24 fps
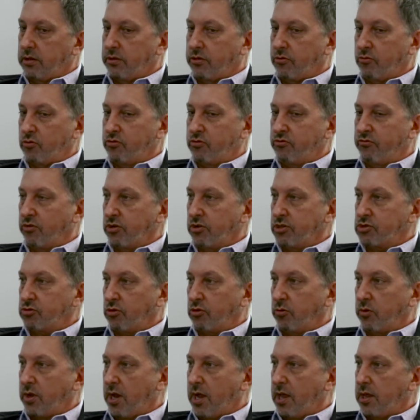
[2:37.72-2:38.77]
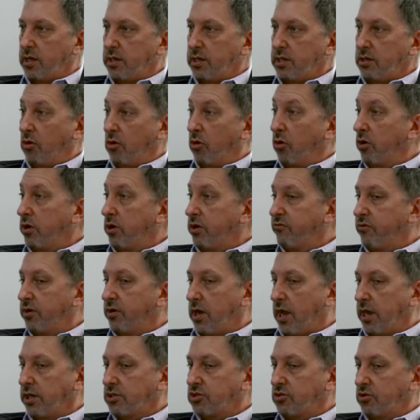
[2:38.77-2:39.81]
through virtual reality, or even
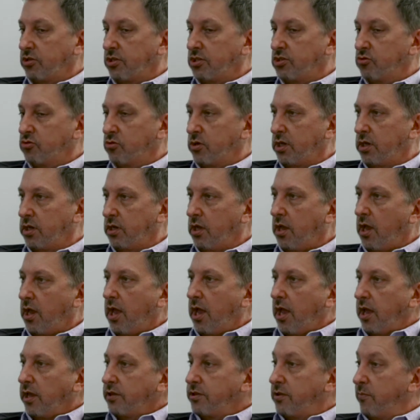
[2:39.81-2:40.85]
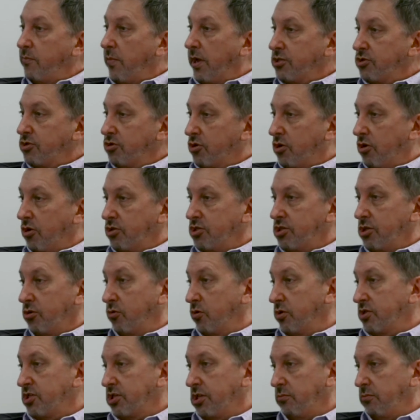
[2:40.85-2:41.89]
actually doing the mentor coaching,
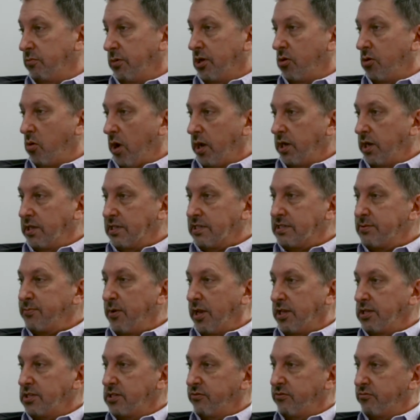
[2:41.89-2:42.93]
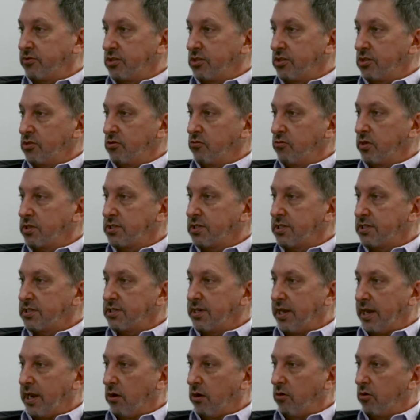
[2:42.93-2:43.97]
which can be quite expensive to do. It's a
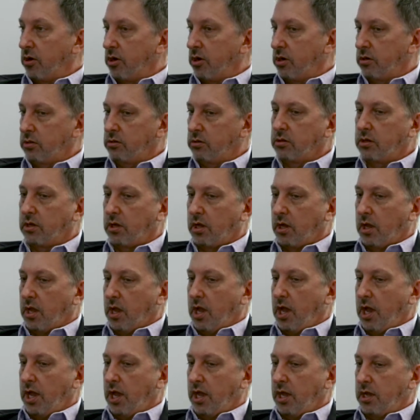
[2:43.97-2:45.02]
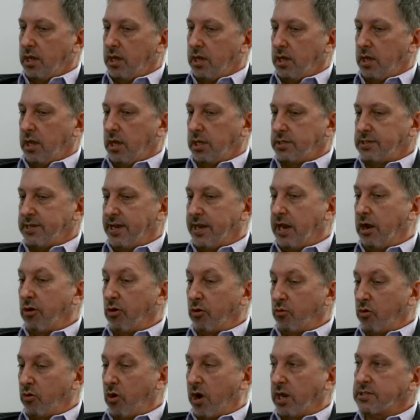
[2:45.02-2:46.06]
10-hour
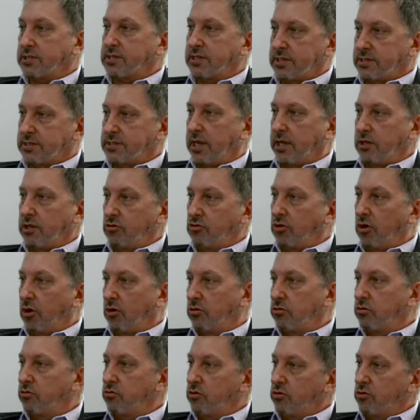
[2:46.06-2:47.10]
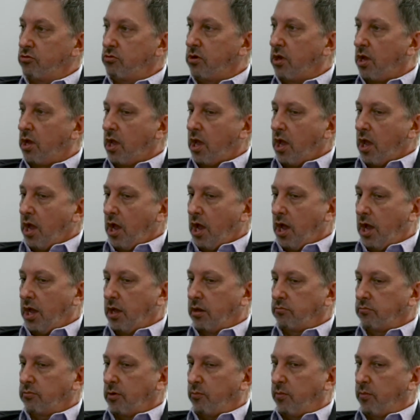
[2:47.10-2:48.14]
process that you go through.
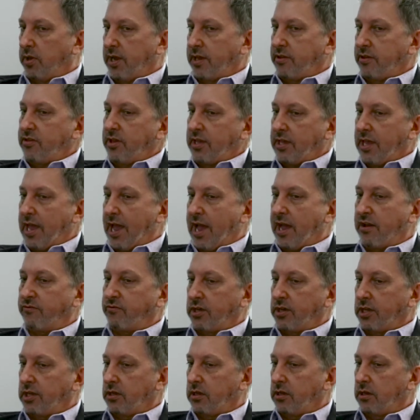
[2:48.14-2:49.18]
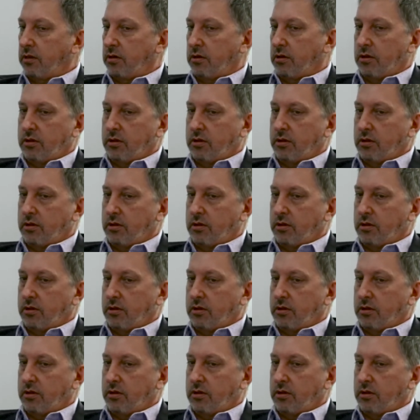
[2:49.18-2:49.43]
But I think having